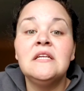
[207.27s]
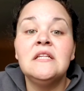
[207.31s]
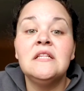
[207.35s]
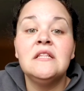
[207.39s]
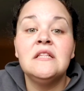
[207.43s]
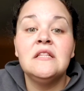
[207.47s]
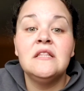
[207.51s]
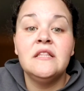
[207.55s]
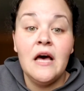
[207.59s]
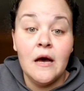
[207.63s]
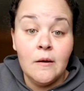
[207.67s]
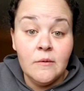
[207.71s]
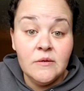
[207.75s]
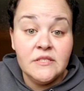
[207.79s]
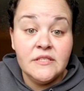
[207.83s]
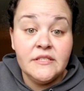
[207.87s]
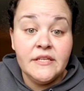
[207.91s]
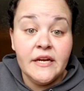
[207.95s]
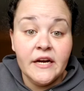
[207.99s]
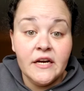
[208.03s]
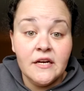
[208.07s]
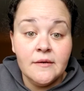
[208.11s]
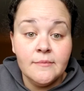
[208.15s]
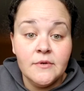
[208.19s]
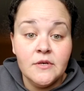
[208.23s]
That was
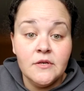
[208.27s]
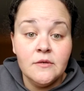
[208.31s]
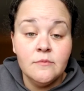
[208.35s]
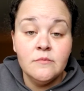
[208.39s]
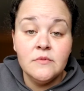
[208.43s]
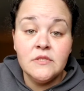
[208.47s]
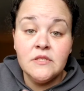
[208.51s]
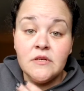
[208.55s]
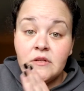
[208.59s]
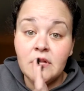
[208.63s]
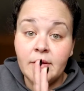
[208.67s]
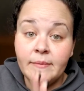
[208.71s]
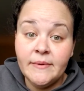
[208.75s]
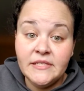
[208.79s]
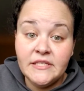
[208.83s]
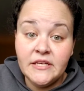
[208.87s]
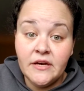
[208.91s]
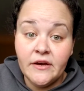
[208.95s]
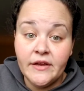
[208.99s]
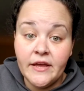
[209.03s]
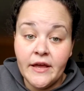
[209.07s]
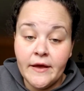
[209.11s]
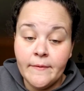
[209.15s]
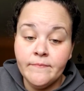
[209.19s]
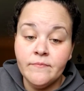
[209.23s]
terrible. So let me tell
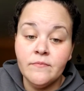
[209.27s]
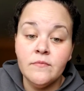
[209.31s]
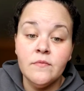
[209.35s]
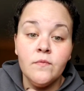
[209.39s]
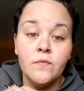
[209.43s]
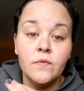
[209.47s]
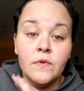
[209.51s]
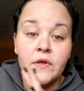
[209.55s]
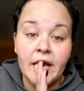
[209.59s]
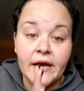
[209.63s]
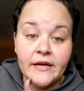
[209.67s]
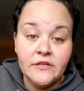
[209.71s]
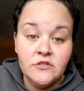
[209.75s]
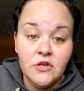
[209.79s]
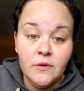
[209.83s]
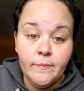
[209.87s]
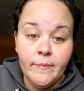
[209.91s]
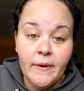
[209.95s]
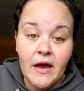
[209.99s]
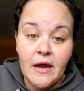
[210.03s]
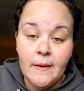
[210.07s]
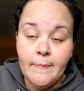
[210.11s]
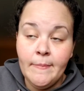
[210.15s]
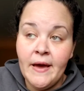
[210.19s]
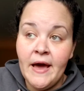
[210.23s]
you, gastric
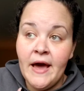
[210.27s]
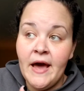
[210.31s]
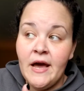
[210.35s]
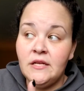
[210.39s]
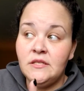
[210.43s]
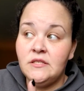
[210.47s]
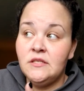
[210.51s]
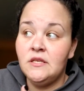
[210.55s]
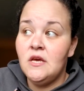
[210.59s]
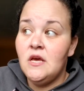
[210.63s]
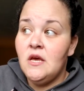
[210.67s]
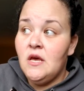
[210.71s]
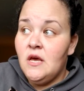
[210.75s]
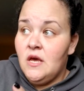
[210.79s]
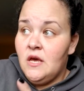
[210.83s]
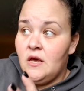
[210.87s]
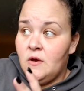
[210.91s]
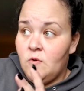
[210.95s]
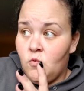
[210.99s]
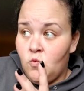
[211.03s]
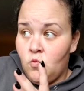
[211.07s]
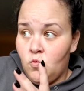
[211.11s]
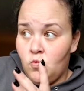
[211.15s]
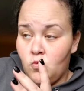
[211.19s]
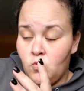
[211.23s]
bypass,
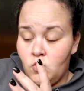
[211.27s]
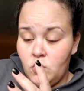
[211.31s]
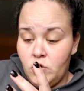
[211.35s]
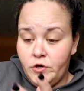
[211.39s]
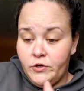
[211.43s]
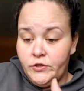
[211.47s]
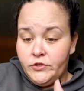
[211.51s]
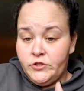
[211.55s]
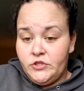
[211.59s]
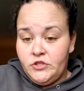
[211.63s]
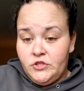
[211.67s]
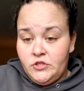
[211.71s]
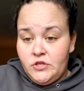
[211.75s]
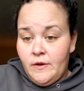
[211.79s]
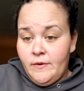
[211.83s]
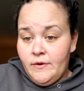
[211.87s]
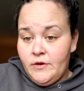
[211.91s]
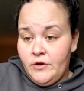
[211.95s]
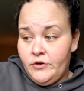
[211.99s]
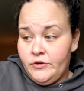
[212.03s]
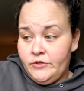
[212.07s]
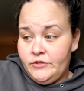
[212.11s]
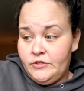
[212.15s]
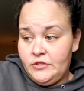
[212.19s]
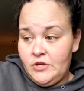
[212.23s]
your
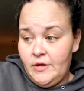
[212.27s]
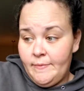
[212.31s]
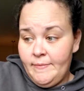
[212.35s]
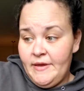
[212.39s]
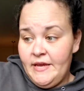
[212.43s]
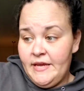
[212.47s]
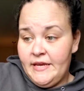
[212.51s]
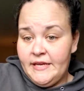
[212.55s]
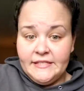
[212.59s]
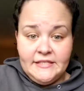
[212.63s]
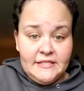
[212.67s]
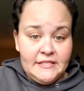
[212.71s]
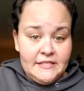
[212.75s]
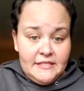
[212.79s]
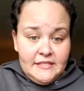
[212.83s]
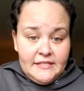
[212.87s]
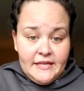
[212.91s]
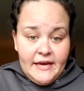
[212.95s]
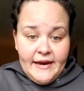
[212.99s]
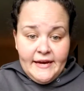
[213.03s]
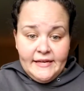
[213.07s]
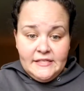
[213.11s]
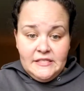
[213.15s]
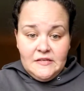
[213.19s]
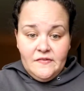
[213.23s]
stomach is the
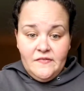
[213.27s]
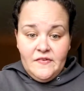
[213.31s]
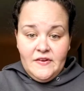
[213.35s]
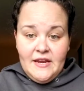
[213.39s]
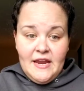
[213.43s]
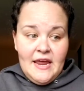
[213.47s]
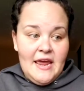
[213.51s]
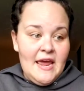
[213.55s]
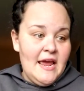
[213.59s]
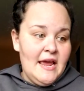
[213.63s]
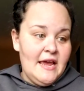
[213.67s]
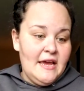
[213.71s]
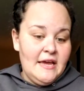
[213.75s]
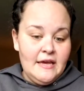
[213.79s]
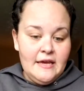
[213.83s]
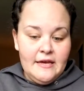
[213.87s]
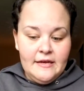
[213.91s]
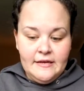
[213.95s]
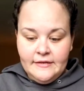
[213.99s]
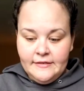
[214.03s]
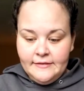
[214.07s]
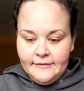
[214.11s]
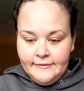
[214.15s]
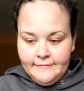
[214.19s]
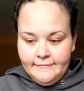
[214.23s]
size of an egg.
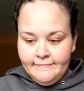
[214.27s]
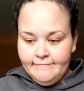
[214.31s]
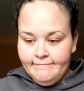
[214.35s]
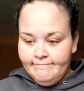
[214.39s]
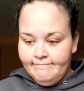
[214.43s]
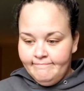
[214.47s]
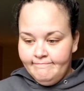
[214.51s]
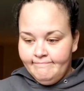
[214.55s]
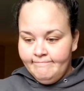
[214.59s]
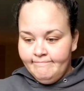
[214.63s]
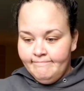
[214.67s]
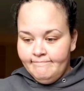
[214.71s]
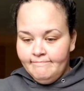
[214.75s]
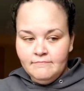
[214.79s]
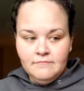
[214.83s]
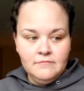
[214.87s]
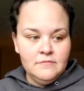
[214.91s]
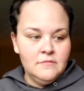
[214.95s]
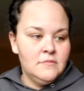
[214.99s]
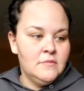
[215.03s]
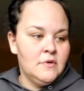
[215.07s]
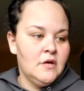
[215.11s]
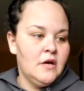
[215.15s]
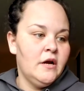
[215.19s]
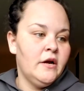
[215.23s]

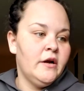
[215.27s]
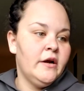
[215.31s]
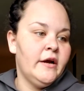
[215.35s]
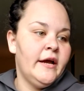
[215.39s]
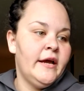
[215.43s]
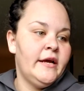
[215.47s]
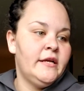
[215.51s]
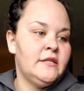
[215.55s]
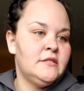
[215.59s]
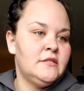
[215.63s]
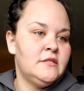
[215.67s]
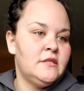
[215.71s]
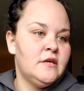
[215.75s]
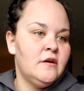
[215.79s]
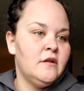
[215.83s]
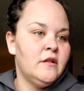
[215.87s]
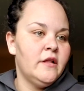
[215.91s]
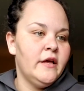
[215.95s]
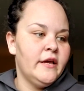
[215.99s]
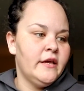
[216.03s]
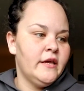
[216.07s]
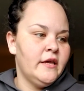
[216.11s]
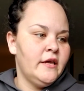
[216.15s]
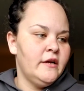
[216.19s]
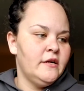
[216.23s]
All right, so
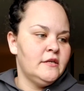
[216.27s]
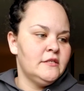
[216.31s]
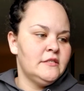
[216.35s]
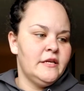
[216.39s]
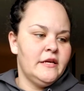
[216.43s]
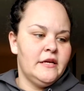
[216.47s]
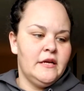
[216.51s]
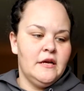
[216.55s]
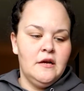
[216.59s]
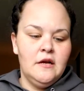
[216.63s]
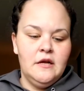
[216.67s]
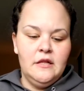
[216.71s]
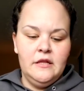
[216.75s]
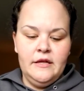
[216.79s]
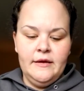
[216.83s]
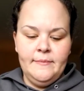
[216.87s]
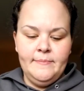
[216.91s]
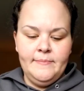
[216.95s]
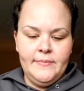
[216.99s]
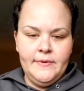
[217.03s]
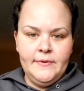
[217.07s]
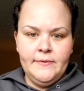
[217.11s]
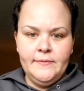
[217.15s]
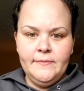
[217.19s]
like here's like a clip.